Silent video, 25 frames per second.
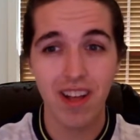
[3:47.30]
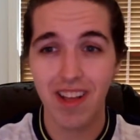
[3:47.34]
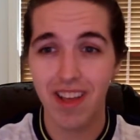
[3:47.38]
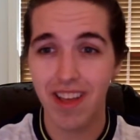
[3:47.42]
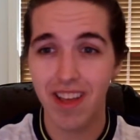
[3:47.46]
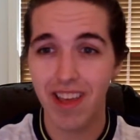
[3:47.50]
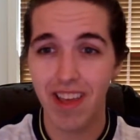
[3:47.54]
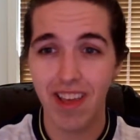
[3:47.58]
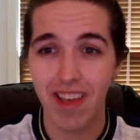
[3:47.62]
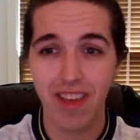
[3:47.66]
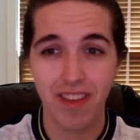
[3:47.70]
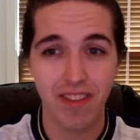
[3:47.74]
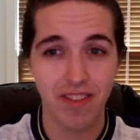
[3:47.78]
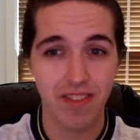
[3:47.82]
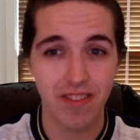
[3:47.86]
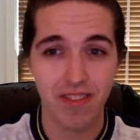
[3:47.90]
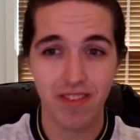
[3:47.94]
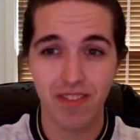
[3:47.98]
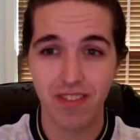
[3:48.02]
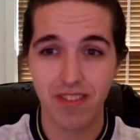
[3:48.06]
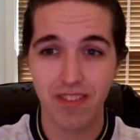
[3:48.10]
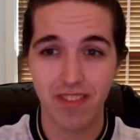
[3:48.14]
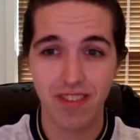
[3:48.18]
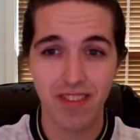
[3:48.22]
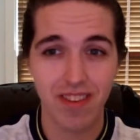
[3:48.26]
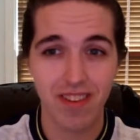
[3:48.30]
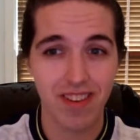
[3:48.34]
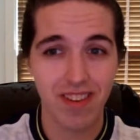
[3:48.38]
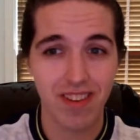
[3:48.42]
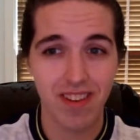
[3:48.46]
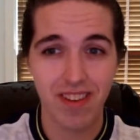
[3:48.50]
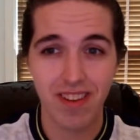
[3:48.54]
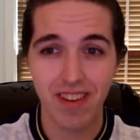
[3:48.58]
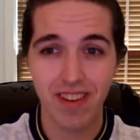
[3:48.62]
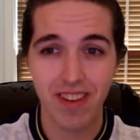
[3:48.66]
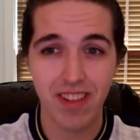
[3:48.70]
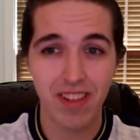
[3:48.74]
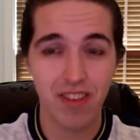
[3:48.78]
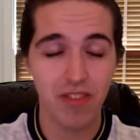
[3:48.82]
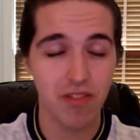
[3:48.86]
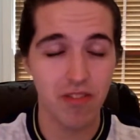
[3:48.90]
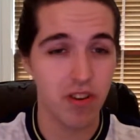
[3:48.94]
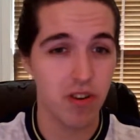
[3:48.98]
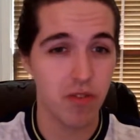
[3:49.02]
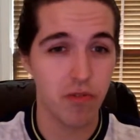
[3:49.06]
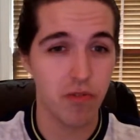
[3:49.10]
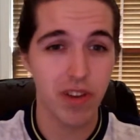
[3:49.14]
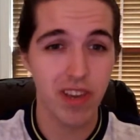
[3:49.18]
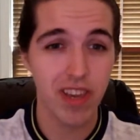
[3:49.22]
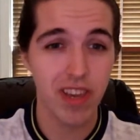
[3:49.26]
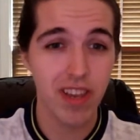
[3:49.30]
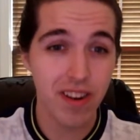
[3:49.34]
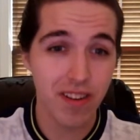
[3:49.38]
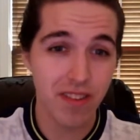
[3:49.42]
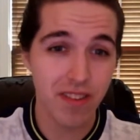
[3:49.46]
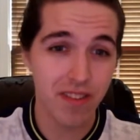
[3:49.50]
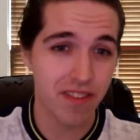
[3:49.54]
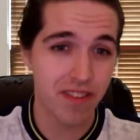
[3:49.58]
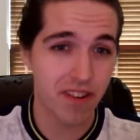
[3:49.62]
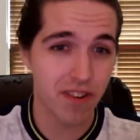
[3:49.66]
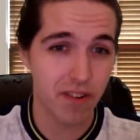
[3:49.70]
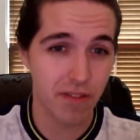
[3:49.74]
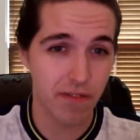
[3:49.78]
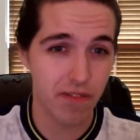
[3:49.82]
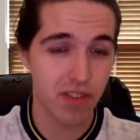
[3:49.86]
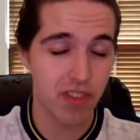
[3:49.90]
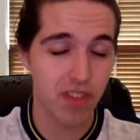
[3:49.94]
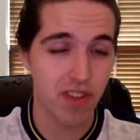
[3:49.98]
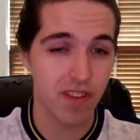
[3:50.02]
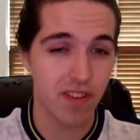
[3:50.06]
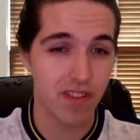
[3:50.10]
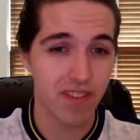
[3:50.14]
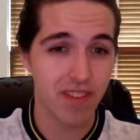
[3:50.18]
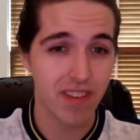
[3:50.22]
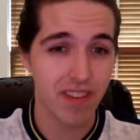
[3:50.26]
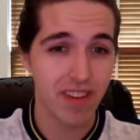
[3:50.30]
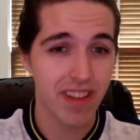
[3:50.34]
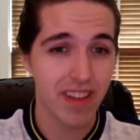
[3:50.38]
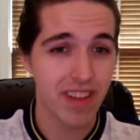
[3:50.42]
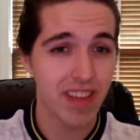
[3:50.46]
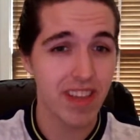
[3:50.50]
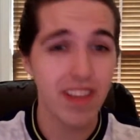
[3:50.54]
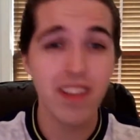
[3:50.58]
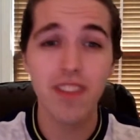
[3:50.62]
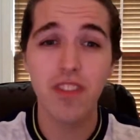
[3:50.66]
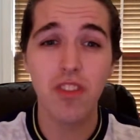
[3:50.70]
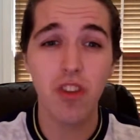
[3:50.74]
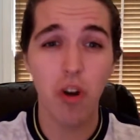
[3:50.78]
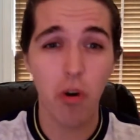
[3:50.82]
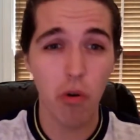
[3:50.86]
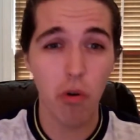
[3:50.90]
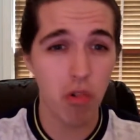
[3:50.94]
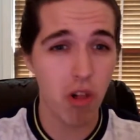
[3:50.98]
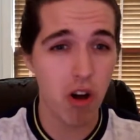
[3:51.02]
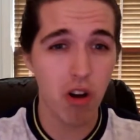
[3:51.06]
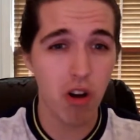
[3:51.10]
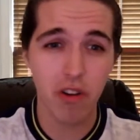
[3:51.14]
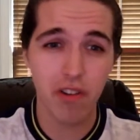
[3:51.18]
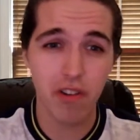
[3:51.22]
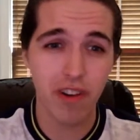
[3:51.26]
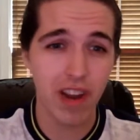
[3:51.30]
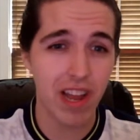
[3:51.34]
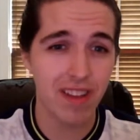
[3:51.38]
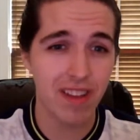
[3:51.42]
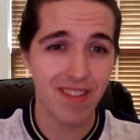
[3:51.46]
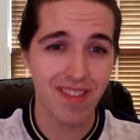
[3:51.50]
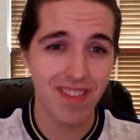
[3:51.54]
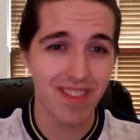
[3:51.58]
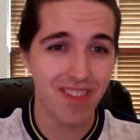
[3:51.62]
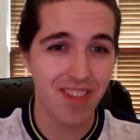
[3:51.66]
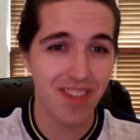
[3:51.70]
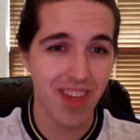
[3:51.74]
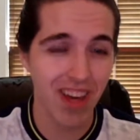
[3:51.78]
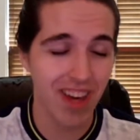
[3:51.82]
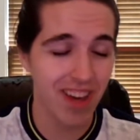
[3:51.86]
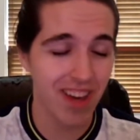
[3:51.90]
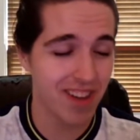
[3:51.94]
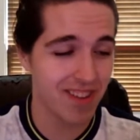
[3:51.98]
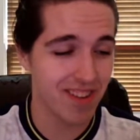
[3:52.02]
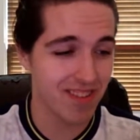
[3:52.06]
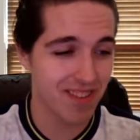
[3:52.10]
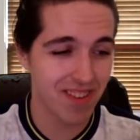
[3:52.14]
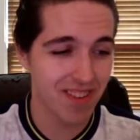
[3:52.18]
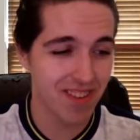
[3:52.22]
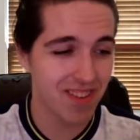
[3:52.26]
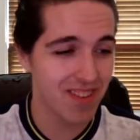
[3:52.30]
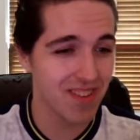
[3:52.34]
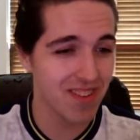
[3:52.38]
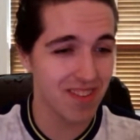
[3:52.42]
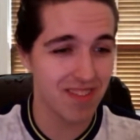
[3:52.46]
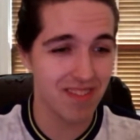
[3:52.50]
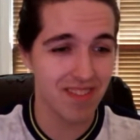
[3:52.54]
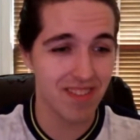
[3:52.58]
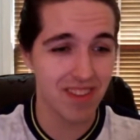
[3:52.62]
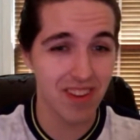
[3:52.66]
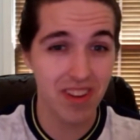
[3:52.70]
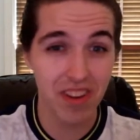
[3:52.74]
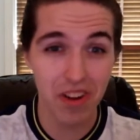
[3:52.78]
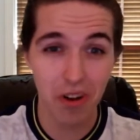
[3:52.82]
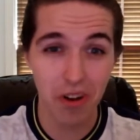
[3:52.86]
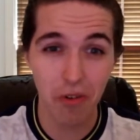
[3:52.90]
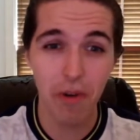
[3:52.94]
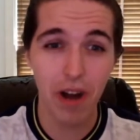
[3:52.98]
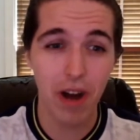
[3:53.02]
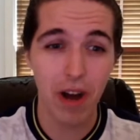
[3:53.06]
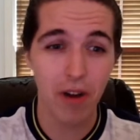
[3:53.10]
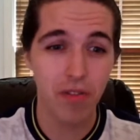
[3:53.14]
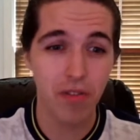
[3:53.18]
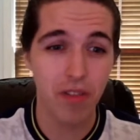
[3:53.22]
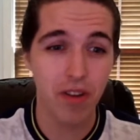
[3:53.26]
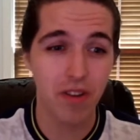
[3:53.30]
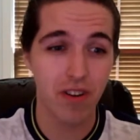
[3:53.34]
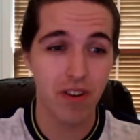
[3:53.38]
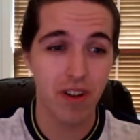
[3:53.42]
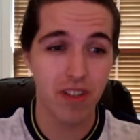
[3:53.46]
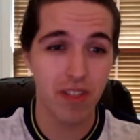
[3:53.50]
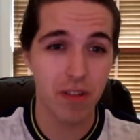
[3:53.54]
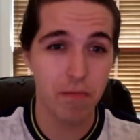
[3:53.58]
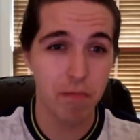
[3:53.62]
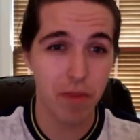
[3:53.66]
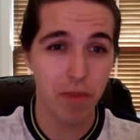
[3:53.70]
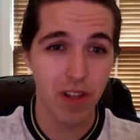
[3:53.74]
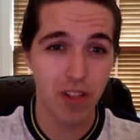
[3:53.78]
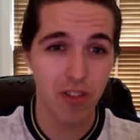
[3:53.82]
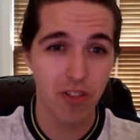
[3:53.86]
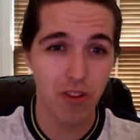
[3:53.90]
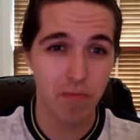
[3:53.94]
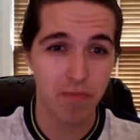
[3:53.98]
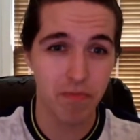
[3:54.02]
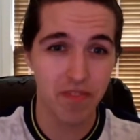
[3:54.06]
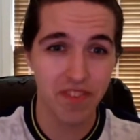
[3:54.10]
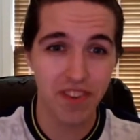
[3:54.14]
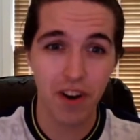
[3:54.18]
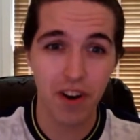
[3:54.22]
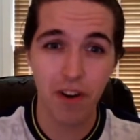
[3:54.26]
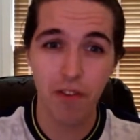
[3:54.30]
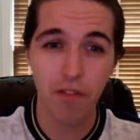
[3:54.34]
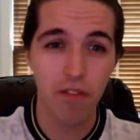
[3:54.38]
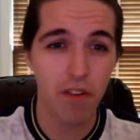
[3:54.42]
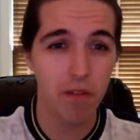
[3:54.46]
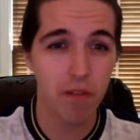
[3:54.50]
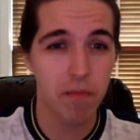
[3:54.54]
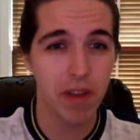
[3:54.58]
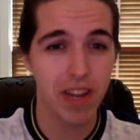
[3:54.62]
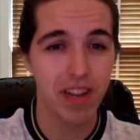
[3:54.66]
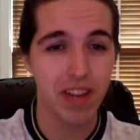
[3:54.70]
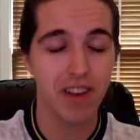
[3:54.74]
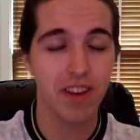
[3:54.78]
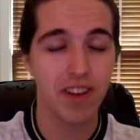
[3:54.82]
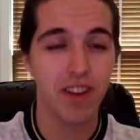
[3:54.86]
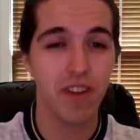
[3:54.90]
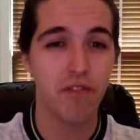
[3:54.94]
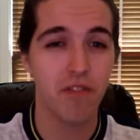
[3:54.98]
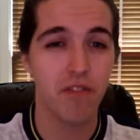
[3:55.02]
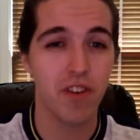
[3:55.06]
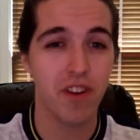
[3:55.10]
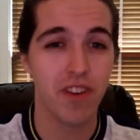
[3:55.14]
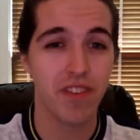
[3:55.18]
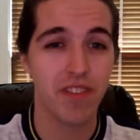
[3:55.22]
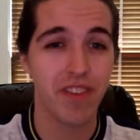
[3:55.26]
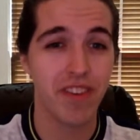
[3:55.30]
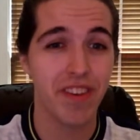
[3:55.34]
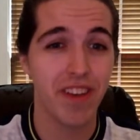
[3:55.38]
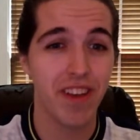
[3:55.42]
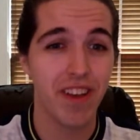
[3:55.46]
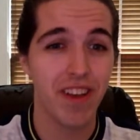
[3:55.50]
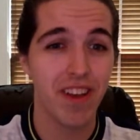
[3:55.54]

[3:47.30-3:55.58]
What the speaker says: and, you know, he deserves this. He no longer has the chance to go out there on the pitch himself and make a difference.